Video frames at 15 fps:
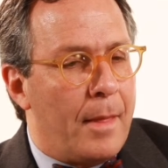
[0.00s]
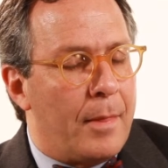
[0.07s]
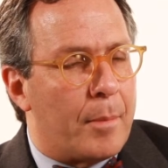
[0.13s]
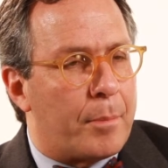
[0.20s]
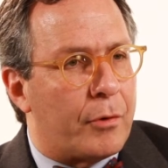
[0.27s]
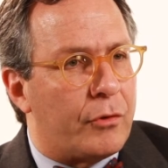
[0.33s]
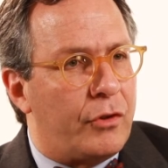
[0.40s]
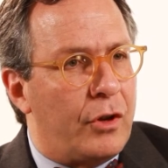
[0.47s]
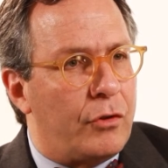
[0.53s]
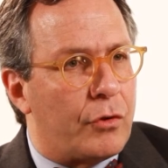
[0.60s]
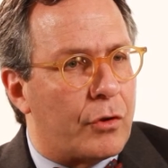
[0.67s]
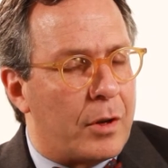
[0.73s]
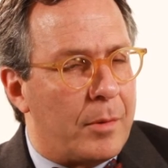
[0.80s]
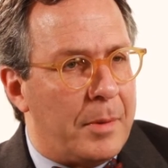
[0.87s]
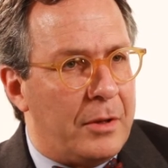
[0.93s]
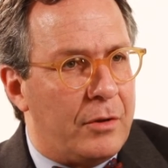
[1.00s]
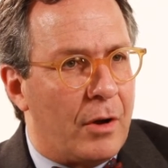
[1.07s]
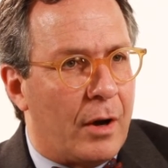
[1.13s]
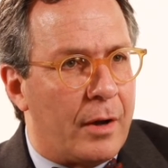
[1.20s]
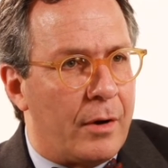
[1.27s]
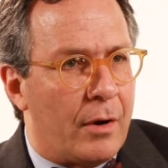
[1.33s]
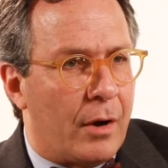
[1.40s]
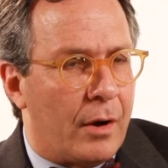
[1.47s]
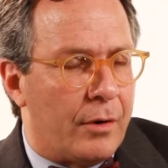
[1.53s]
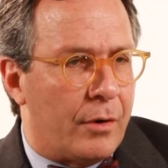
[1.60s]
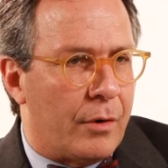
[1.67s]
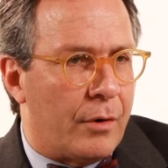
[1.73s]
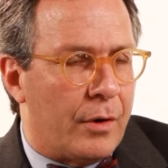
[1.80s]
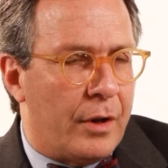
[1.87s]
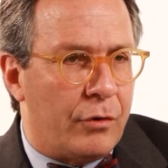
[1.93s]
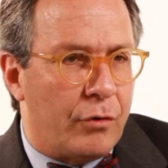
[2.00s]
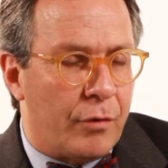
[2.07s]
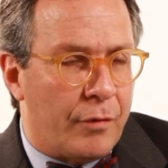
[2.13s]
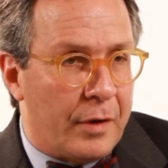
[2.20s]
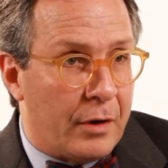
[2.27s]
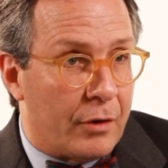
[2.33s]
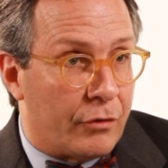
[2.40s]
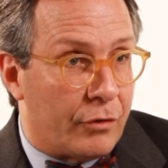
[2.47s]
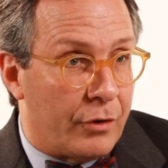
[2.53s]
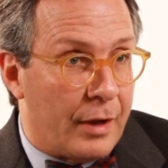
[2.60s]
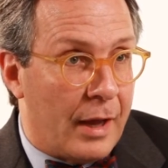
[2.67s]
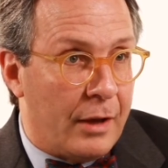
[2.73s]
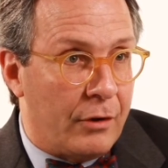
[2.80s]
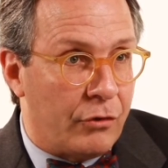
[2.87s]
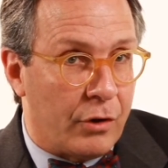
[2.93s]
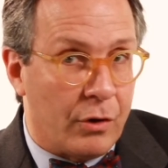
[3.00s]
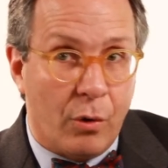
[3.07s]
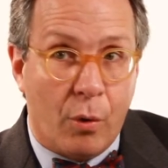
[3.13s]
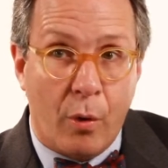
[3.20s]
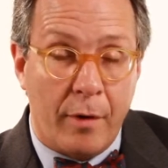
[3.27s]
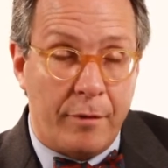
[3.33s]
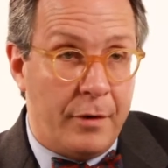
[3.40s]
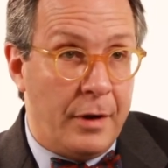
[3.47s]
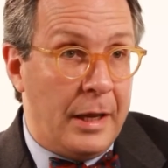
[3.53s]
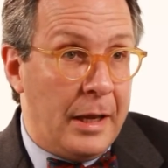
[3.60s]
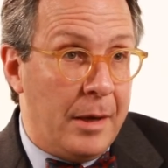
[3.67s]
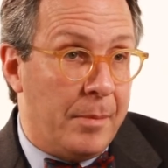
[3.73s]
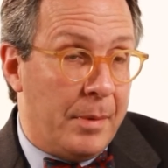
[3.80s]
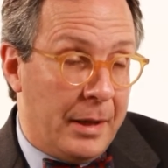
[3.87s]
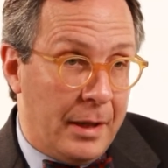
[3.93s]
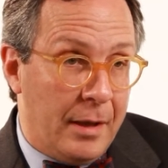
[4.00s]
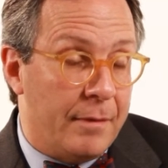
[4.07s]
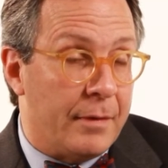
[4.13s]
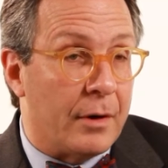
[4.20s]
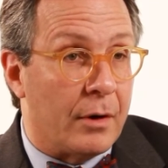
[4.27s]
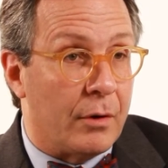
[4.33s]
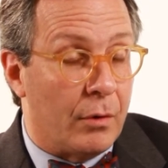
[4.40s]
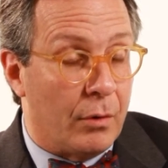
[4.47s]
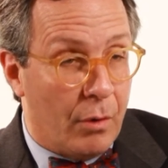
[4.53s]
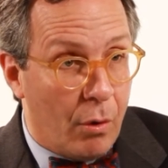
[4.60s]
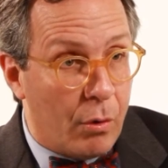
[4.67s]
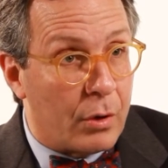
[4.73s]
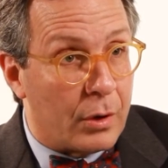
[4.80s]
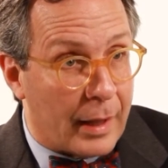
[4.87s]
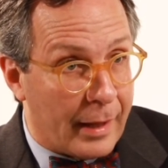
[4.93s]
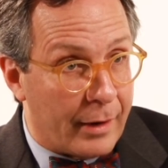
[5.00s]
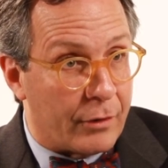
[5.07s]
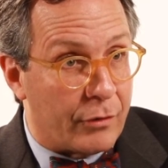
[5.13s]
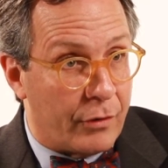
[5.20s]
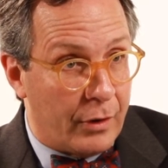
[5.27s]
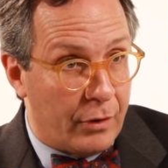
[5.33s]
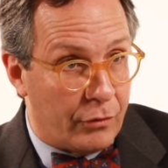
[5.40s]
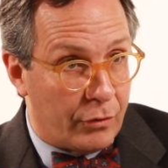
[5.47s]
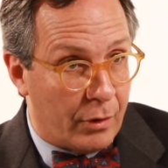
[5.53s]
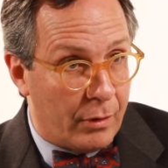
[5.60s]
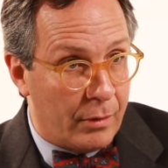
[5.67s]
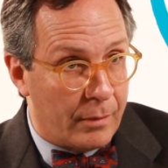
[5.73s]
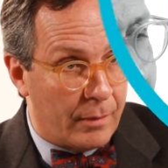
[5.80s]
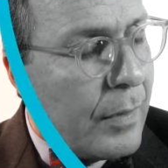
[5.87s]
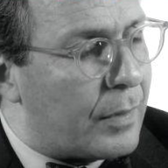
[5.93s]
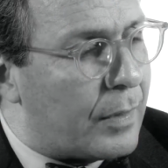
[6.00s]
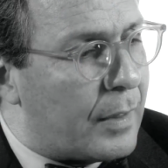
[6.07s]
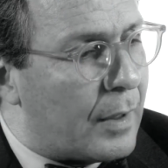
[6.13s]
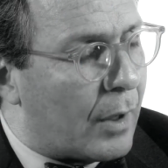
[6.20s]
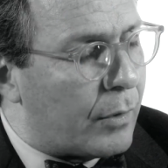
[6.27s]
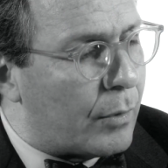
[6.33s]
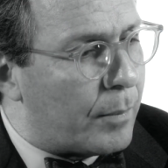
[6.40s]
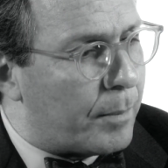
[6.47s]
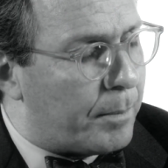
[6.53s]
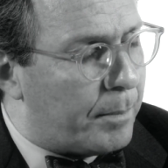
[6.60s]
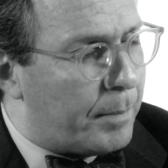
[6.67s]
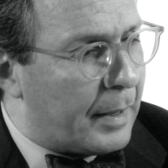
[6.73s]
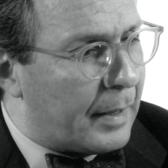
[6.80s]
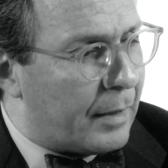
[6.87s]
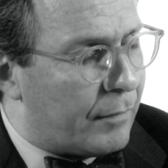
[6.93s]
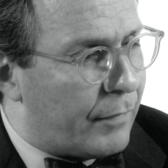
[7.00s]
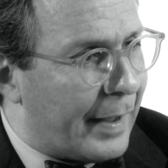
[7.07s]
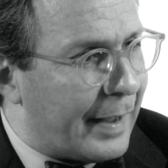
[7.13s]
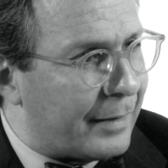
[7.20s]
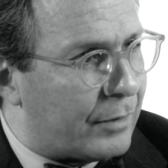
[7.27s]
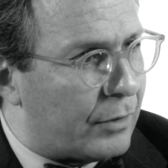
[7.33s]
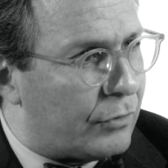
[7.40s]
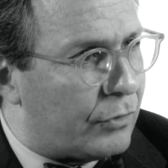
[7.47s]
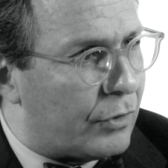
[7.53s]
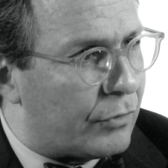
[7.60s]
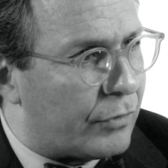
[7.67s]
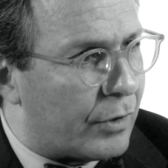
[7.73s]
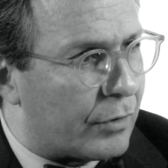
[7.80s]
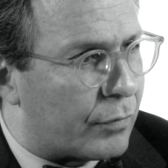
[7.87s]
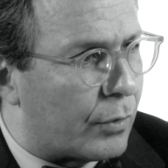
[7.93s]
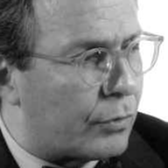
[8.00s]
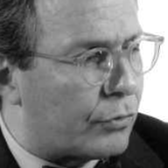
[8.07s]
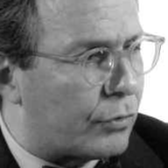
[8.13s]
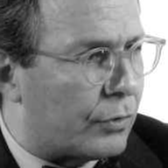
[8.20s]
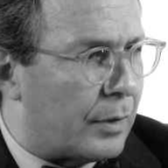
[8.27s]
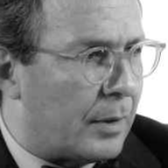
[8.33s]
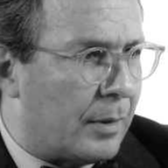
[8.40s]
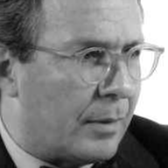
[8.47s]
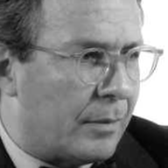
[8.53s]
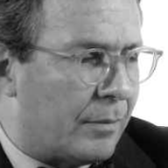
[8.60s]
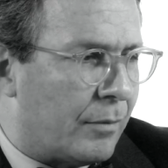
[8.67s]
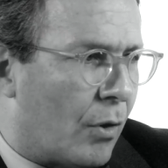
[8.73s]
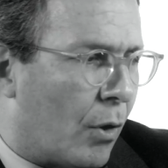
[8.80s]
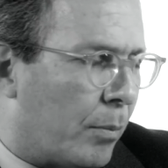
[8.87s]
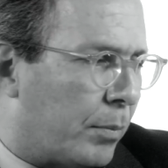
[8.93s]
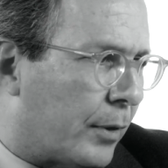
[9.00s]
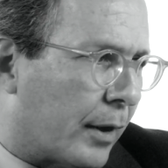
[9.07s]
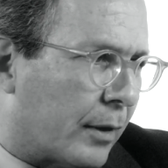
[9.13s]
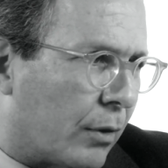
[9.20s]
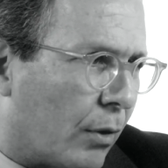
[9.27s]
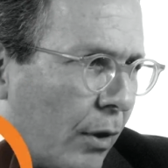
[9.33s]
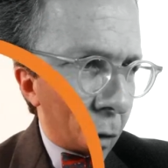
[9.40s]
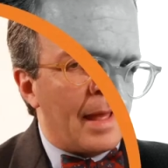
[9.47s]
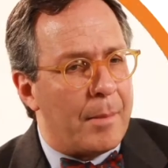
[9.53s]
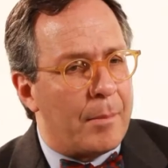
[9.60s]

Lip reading: The procedure can be done under intravenous sedation or, if need be, even under local anesthesia. The other big advantage is there's virtually no blood loss.